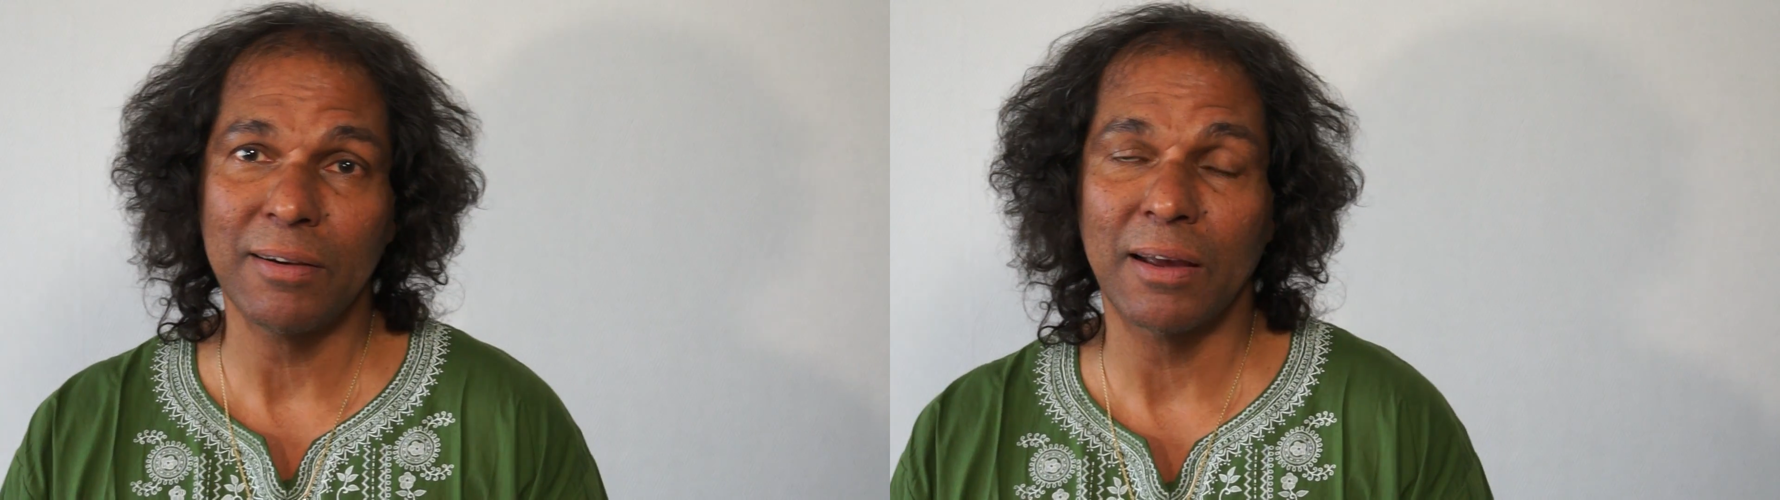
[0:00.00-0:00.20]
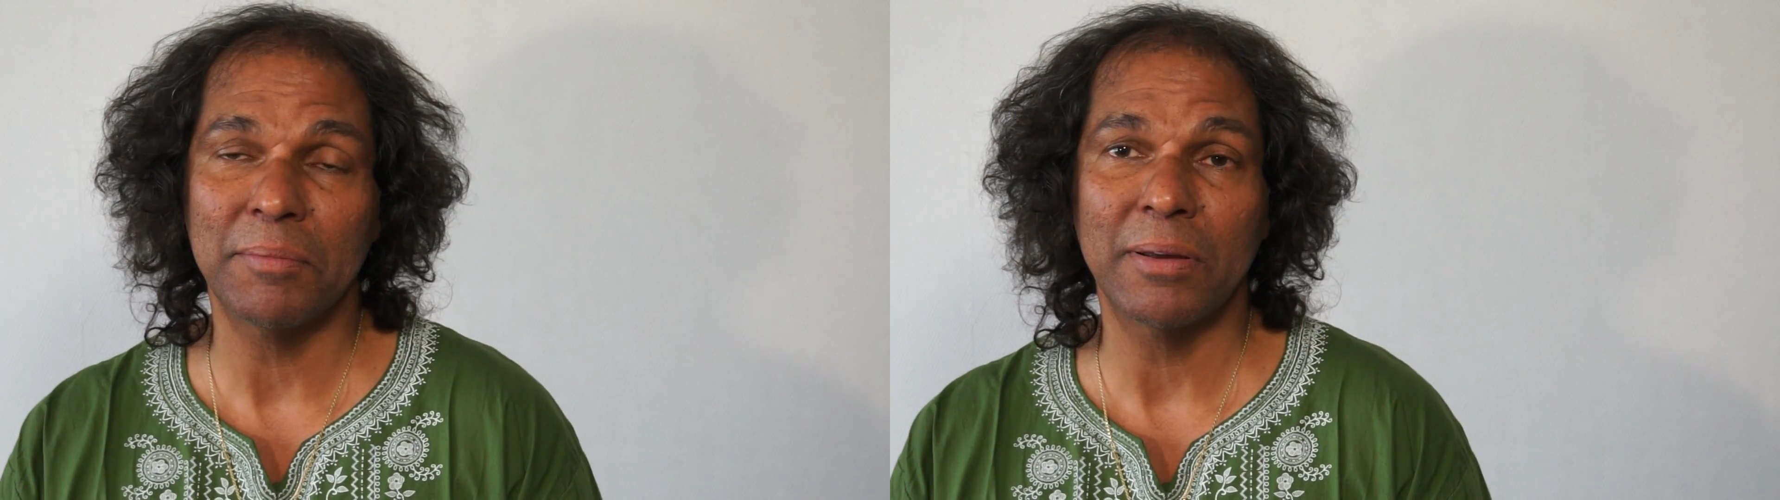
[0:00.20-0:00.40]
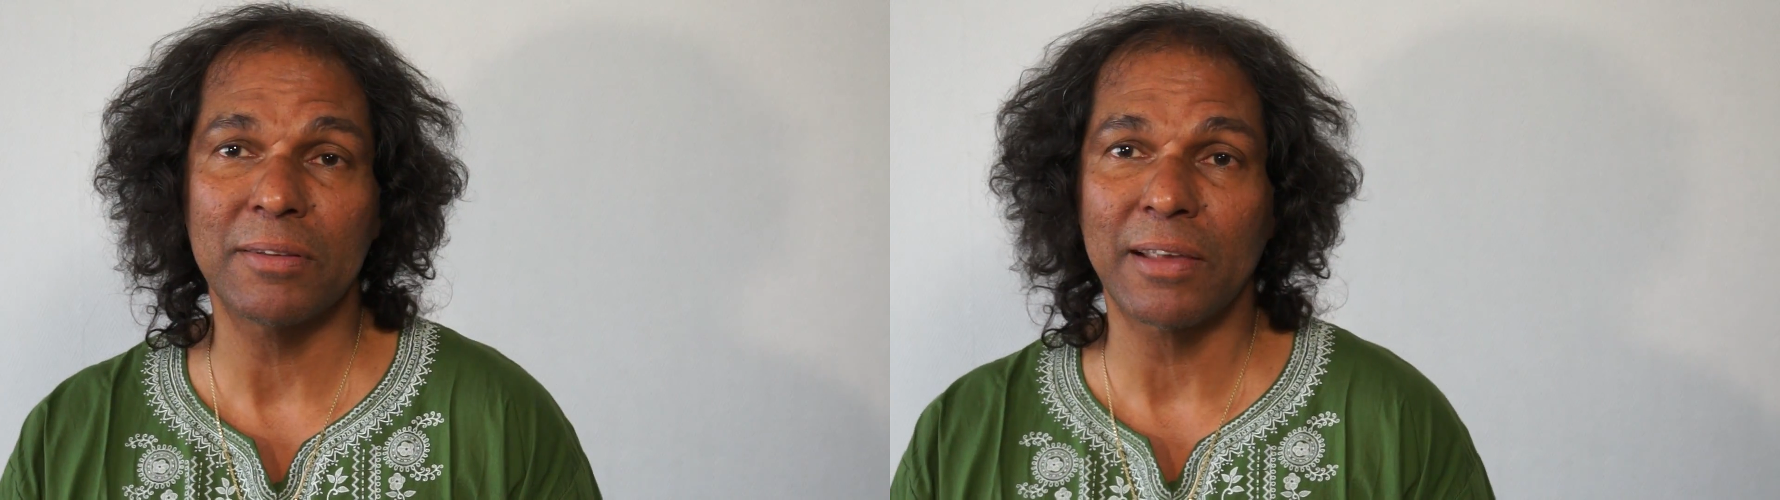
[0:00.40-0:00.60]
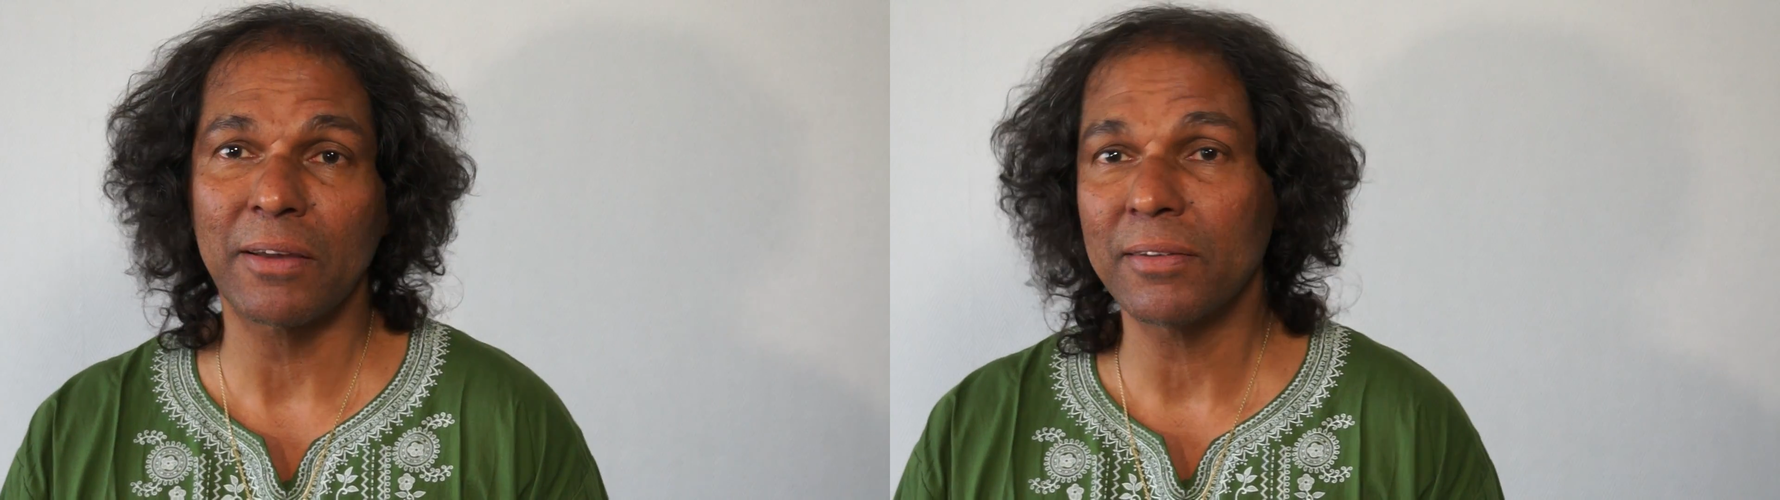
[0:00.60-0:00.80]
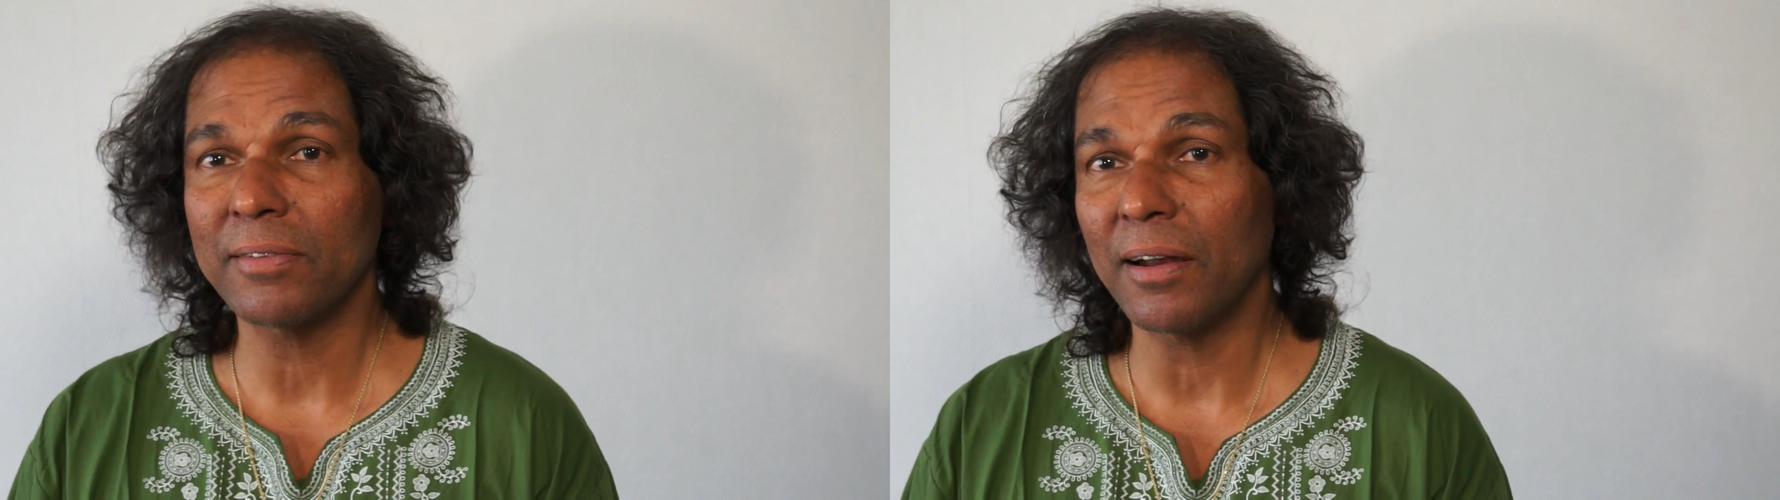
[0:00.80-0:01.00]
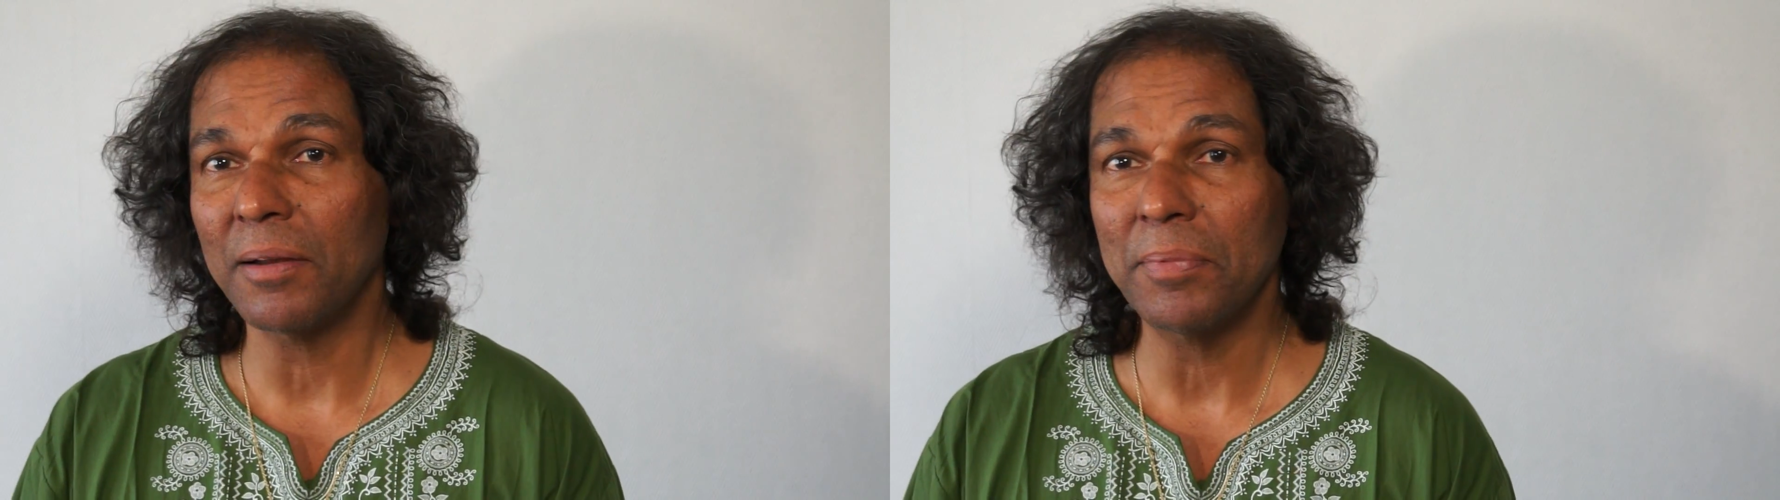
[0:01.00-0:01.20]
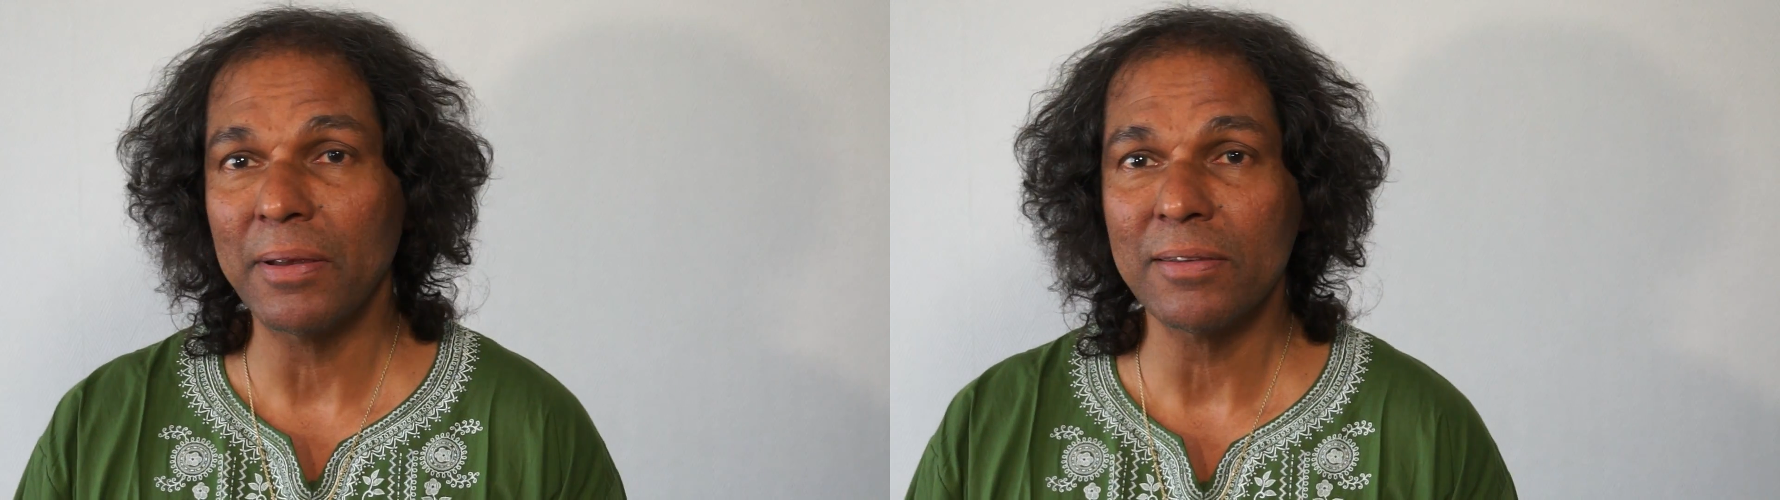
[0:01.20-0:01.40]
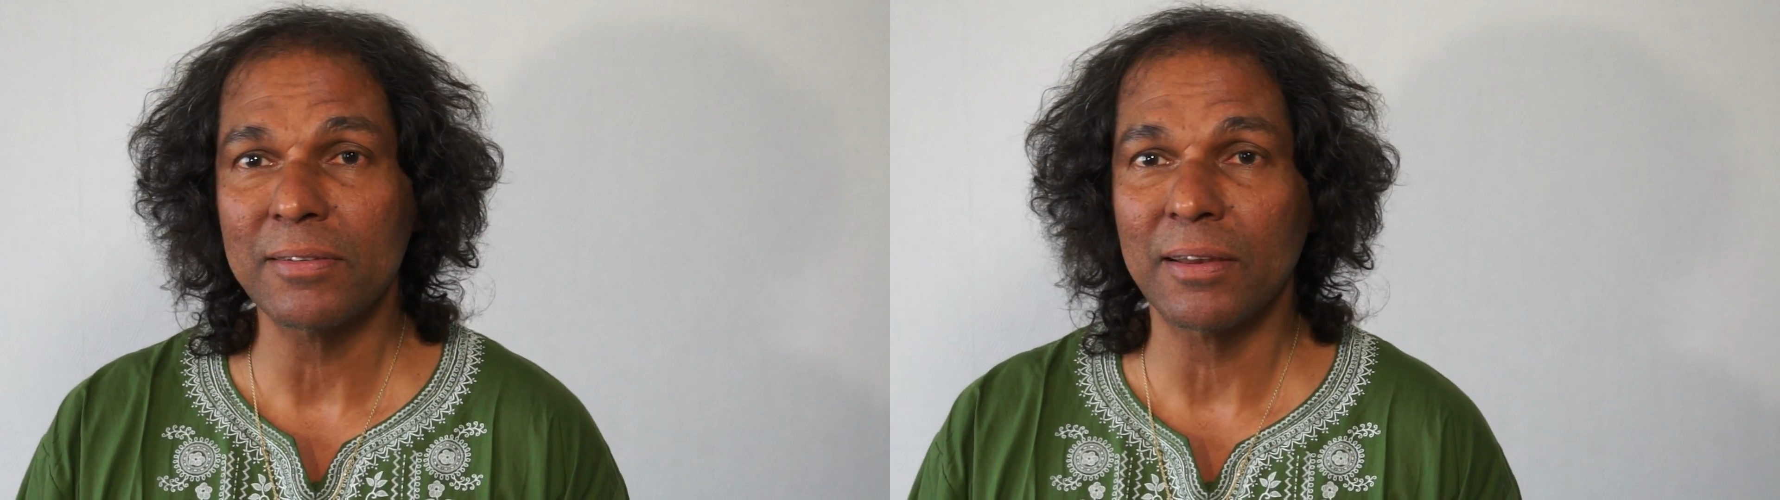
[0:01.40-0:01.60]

I'm a psychotherapist